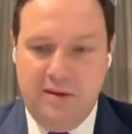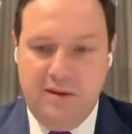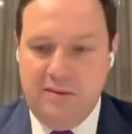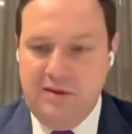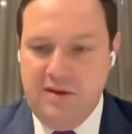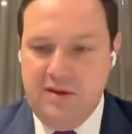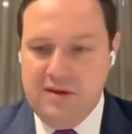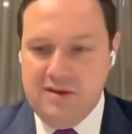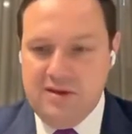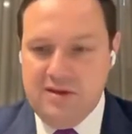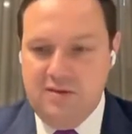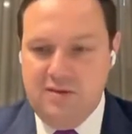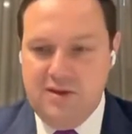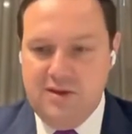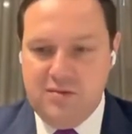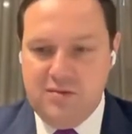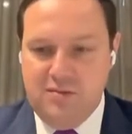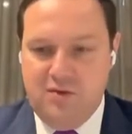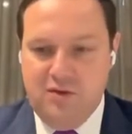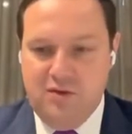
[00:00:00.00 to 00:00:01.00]
Maybe that's a
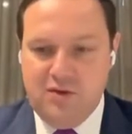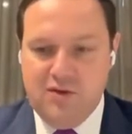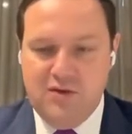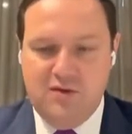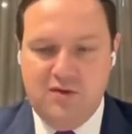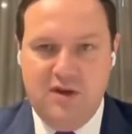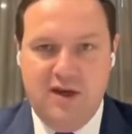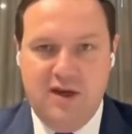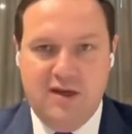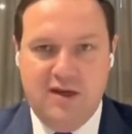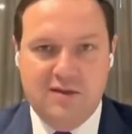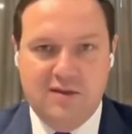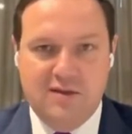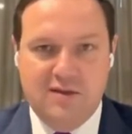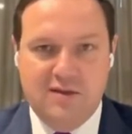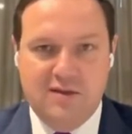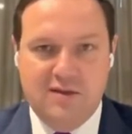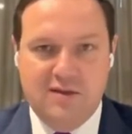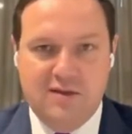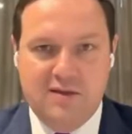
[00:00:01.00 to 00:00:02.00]
question more to the
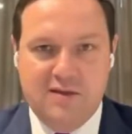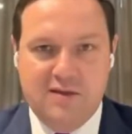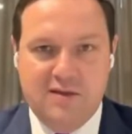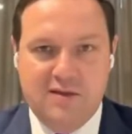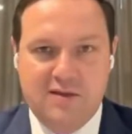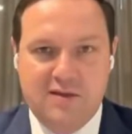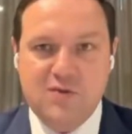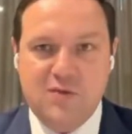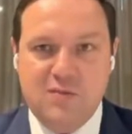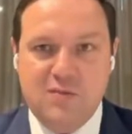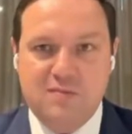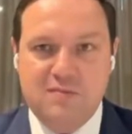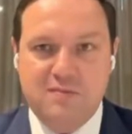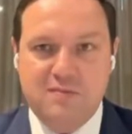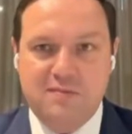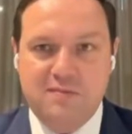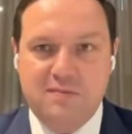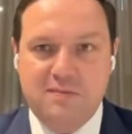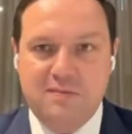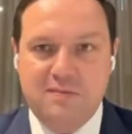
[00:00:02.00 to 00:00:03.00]
ISB, I presume.